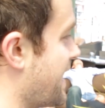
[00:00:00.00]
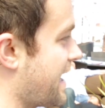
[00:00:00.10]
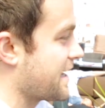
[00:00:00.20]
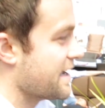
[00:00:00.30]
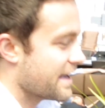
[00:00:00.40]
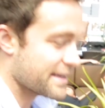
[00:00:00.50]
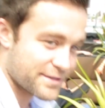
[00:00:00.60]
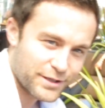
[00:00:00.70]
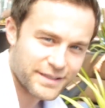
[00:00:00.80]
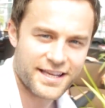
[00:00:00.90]
a day
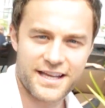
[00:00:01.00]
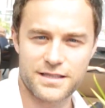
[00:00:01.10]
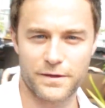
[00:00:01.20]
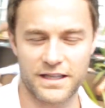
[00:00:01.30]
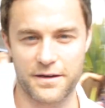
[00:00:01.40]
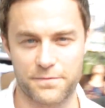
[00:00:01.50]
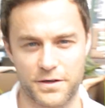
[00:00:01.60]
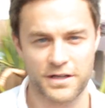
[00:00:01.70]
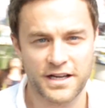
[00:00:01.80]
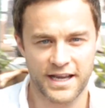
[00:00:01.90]
is all it takes,
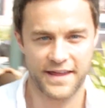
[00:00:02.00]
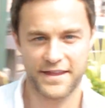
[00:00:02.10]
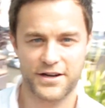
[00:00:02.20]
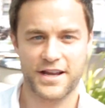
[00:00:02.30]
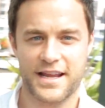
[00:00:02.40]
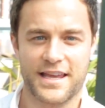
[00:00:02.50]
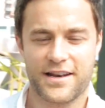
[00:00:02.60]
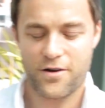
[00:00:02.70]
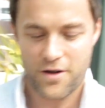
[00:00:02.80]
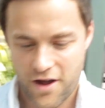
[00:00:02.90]
FitLifer. And then you're going to
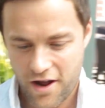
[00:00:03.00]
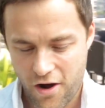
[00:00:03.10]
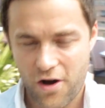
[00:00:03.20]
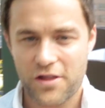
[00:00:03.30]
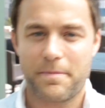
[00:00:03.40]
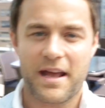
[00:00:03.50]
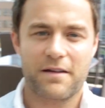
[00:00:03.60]
get all the